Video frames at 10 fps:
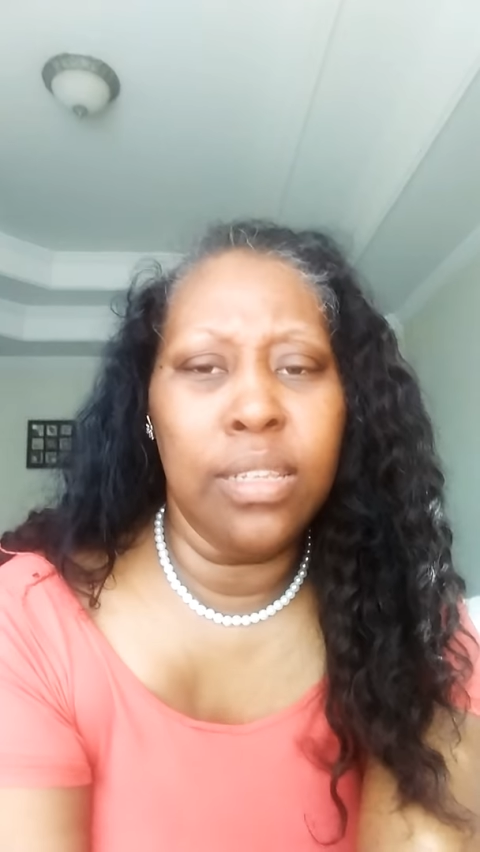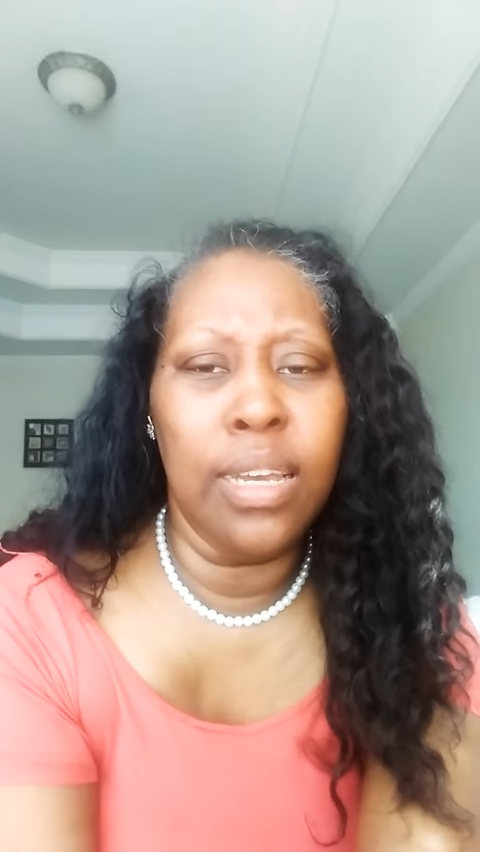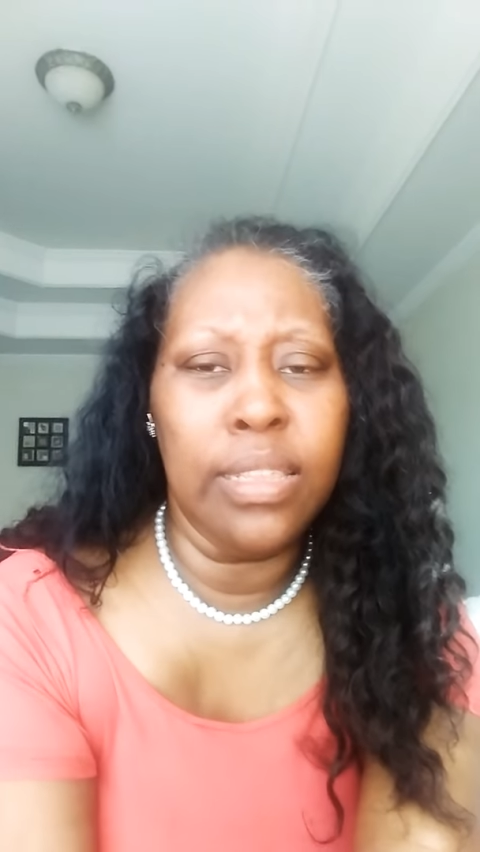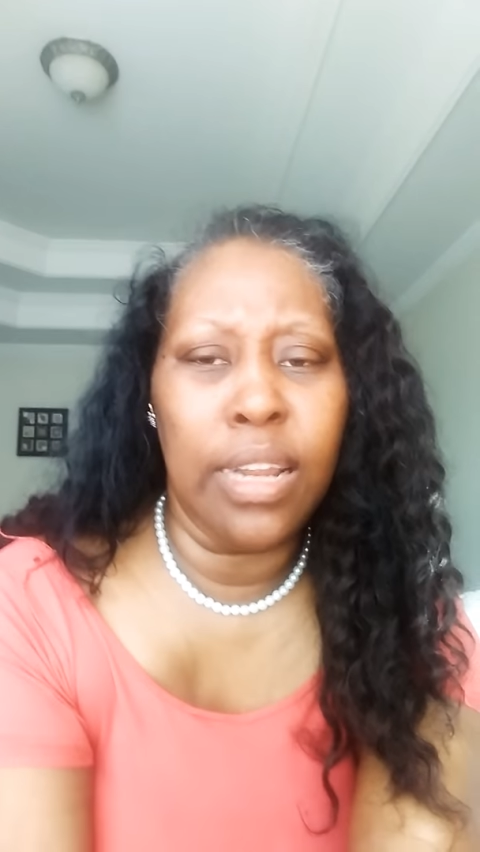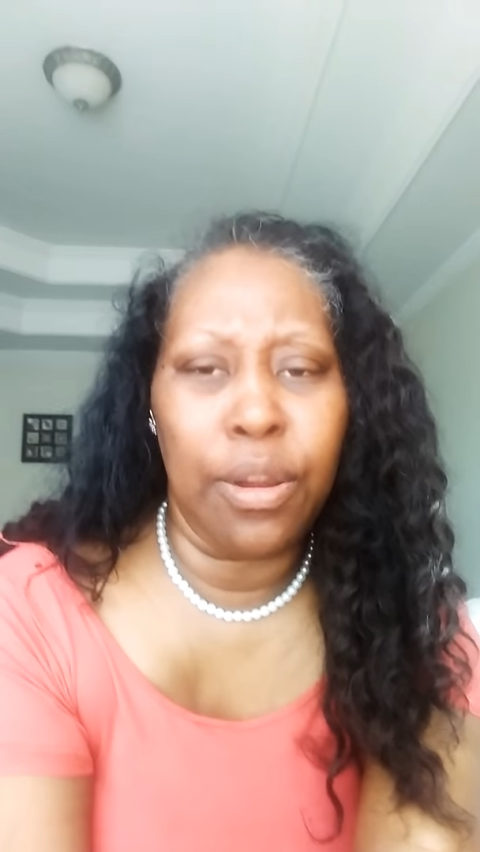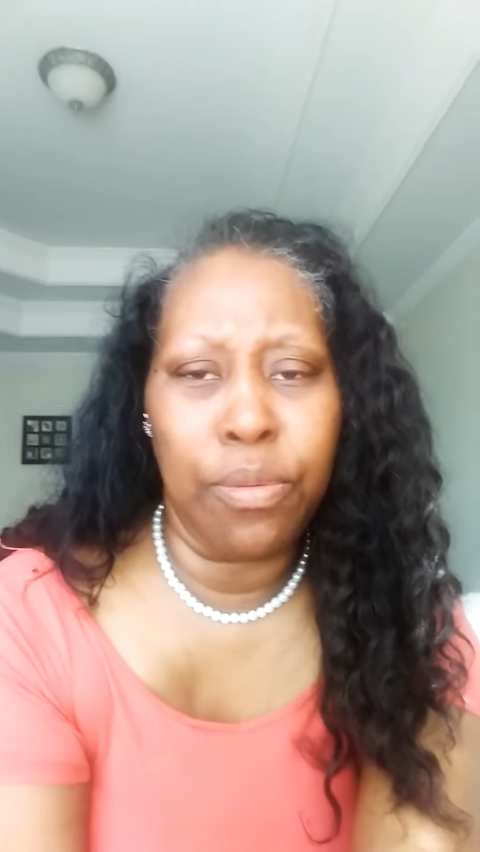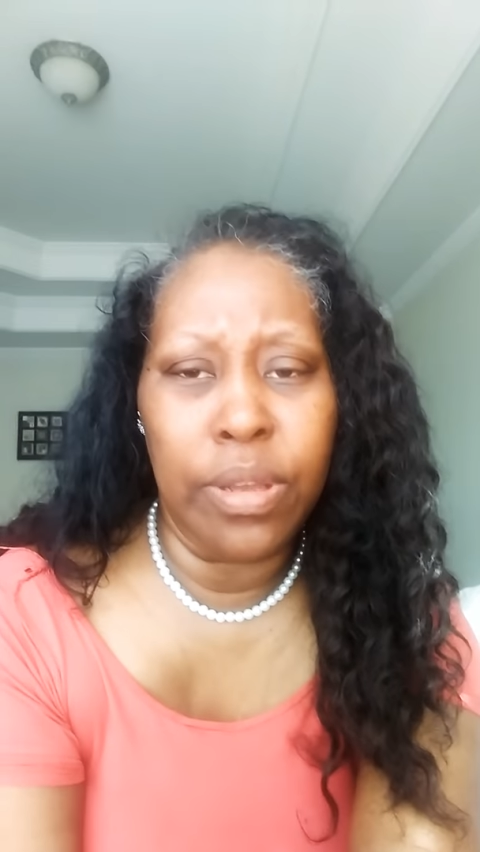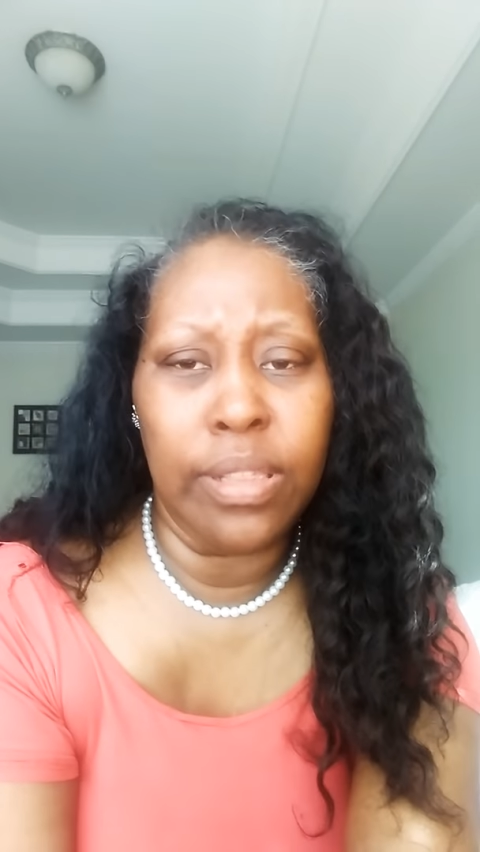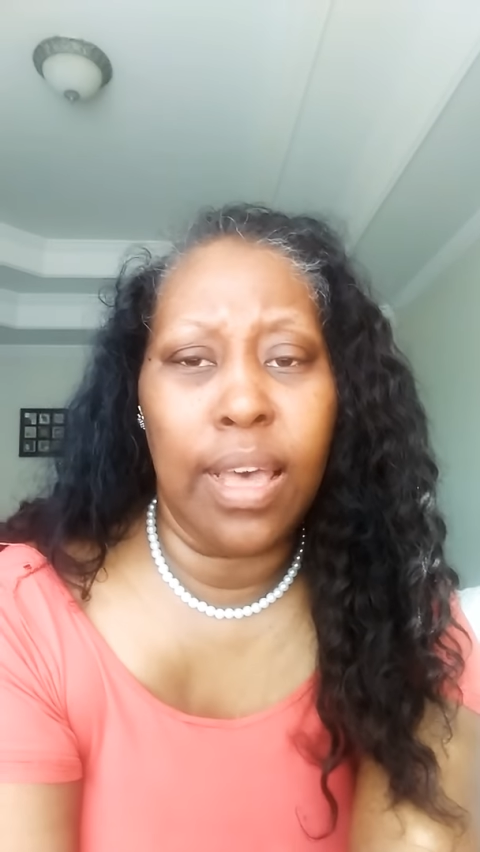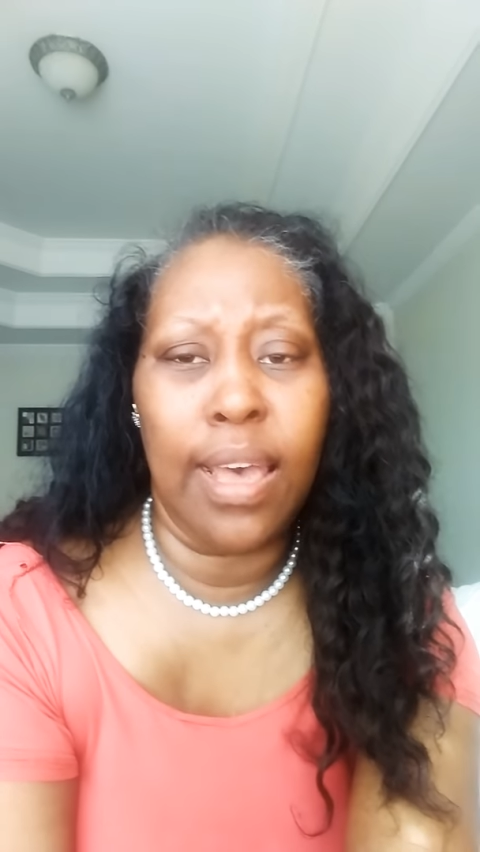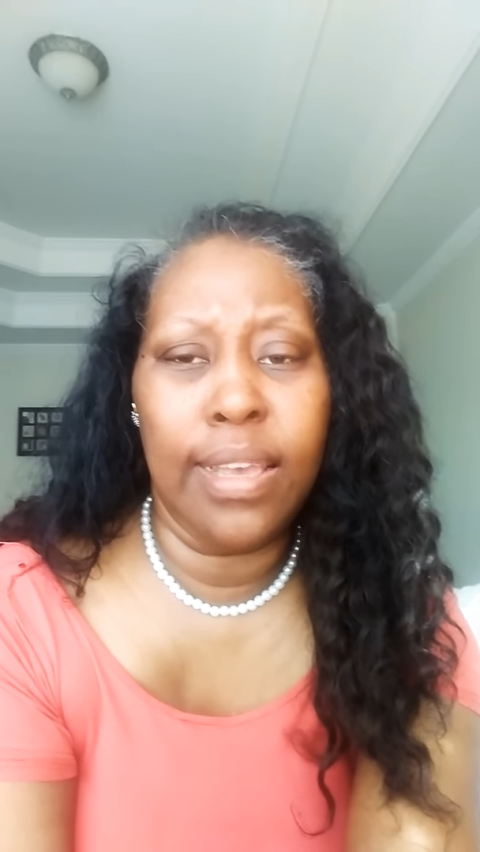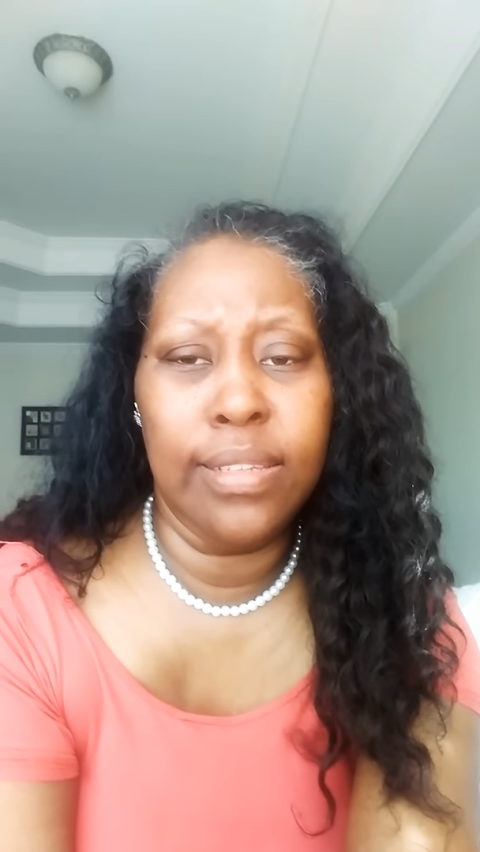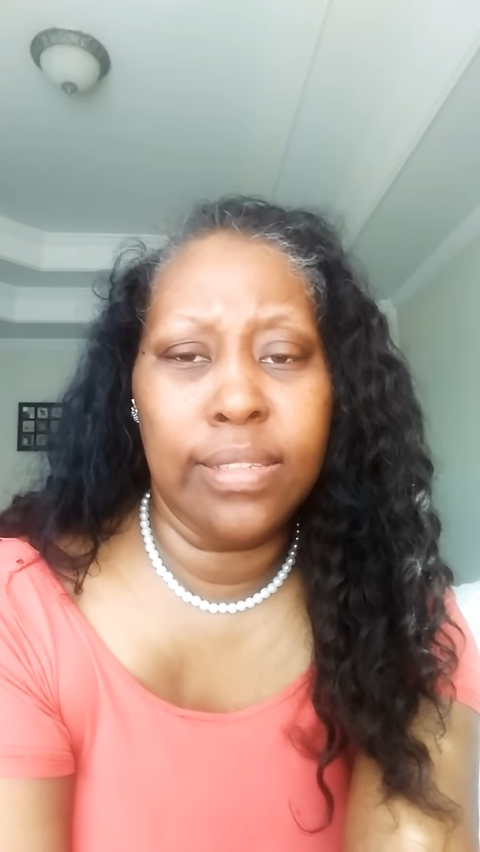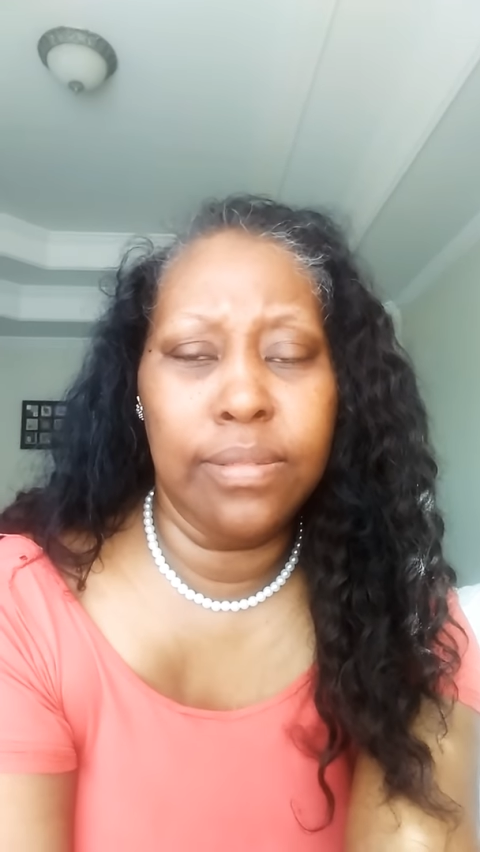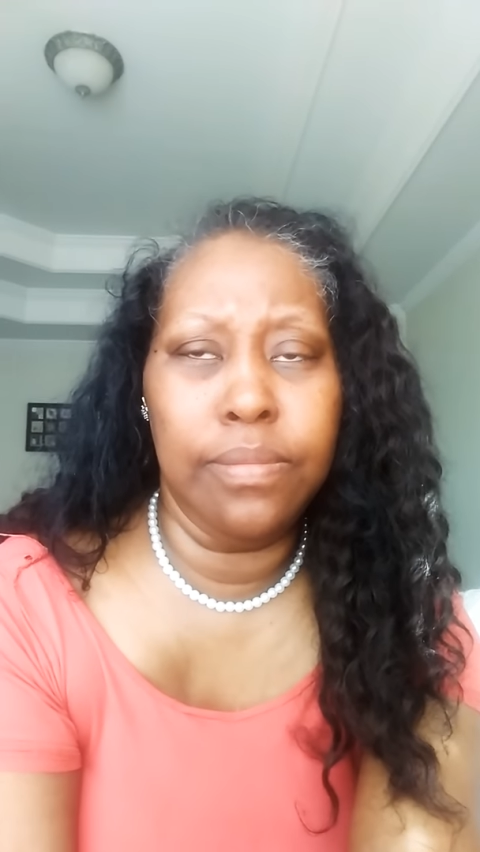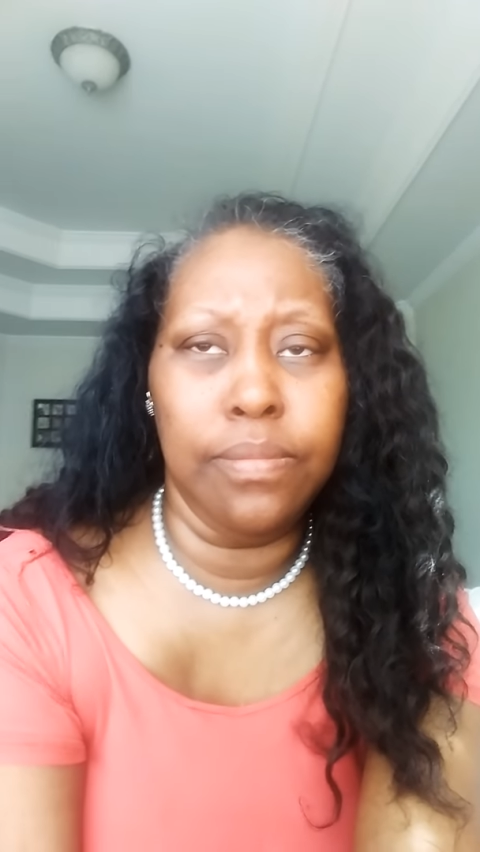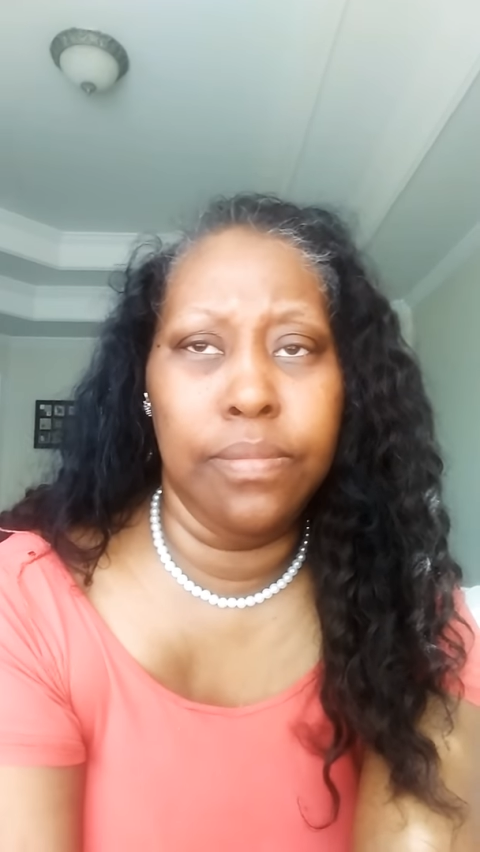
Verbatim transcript: not that I realized,